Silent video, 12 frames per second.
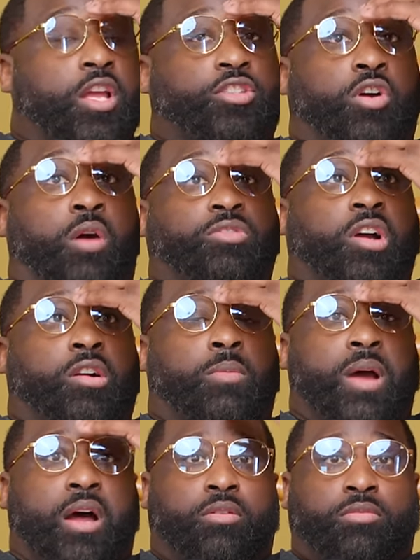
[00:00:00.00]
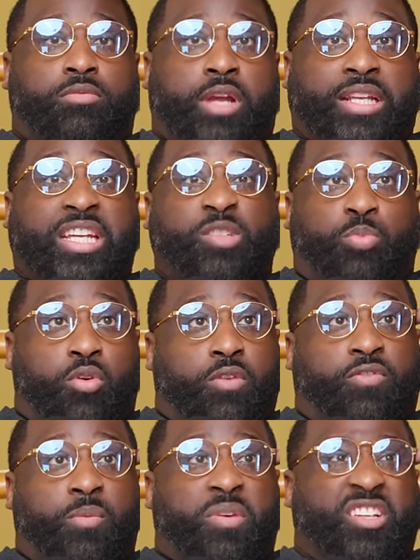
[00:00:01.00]
So I'm talking about, at this
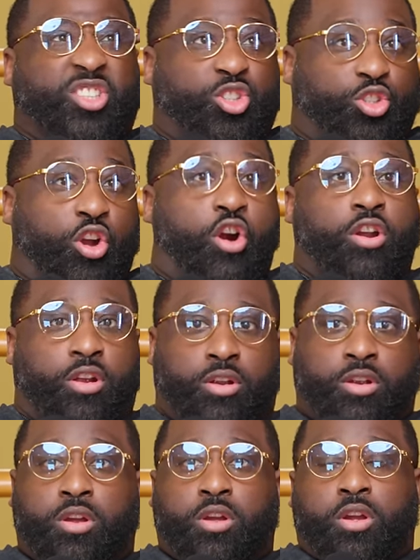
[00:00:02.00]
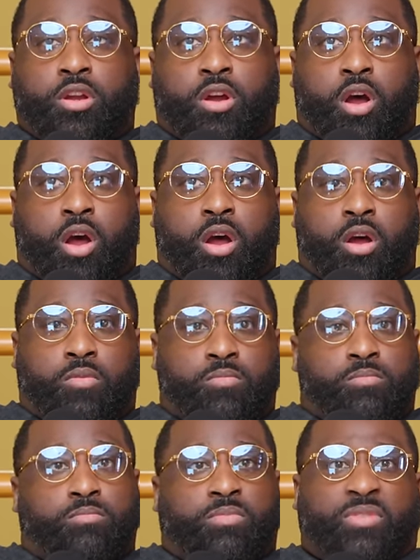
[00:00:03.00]
point, from a starter,
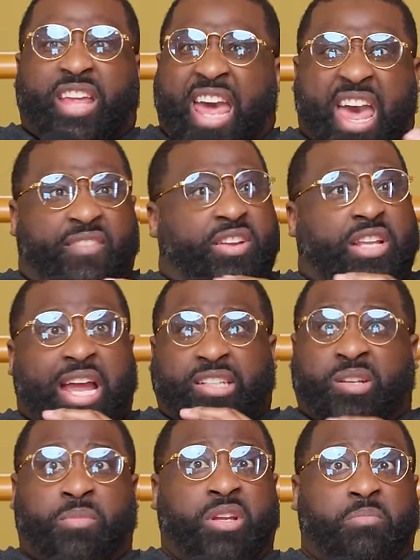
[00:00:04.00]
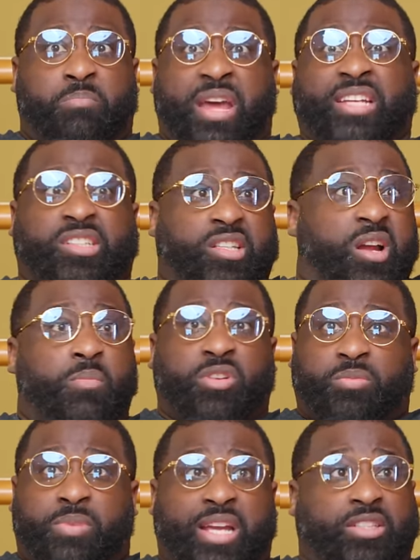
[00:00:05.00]
having like some of the best
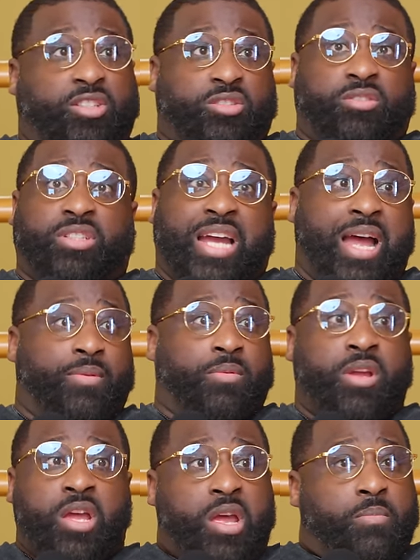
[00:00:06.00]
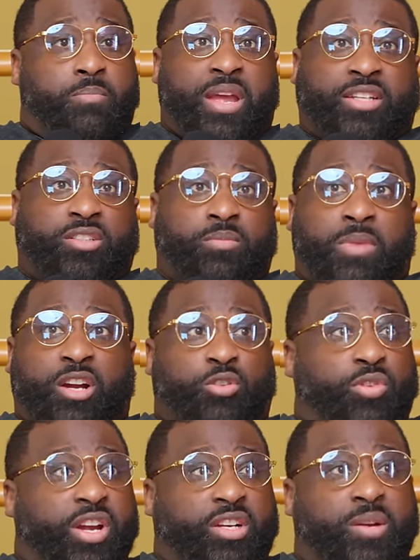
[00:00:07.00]
numbers, best my
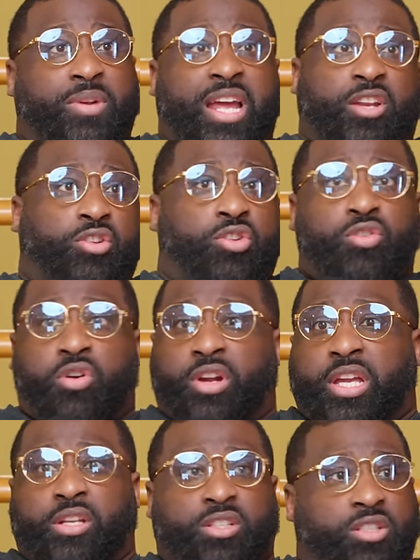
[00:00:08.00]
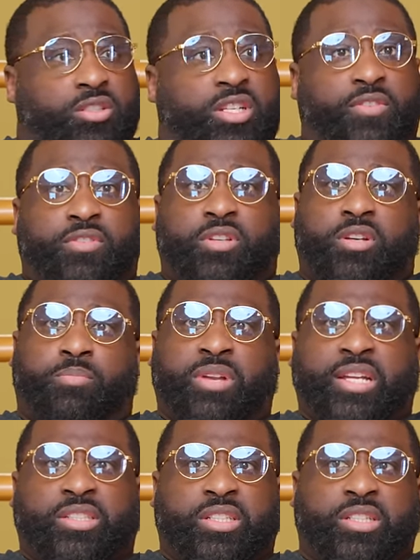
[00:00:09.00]
career coming out of New York and just different little
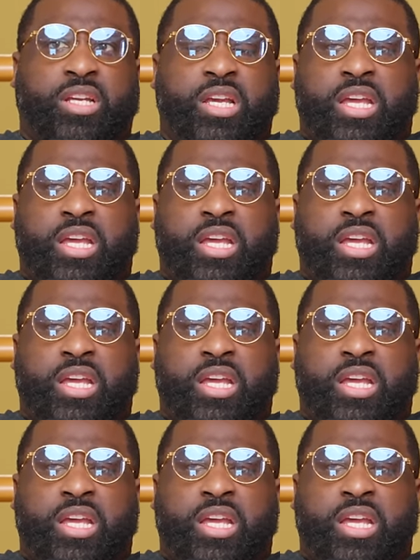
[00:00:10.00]
places.